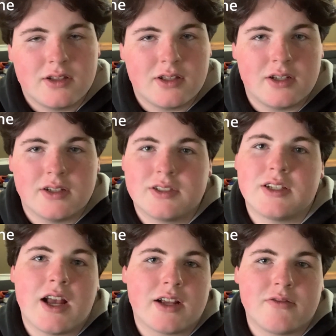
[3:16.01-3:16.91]
the
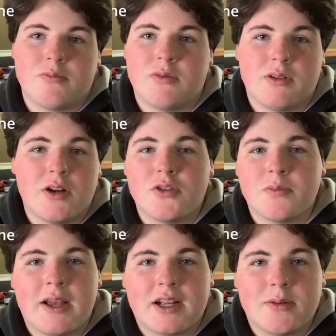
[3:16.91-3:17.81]
stock goes
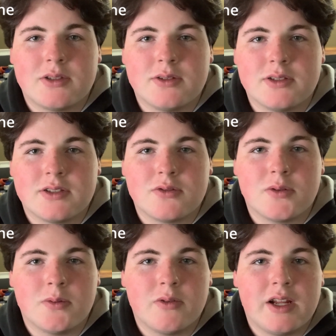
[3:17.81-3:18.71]
back up to its
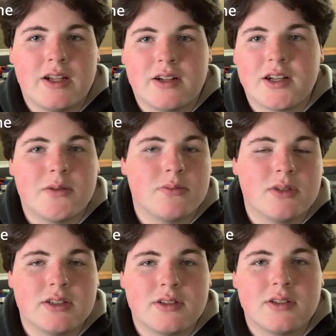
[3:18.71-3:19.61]
normal rate in a couple
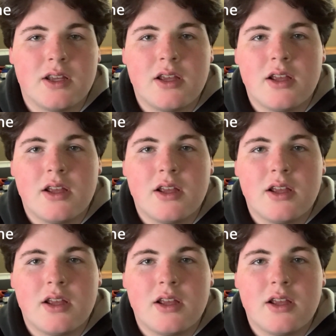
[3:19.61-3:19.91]
months.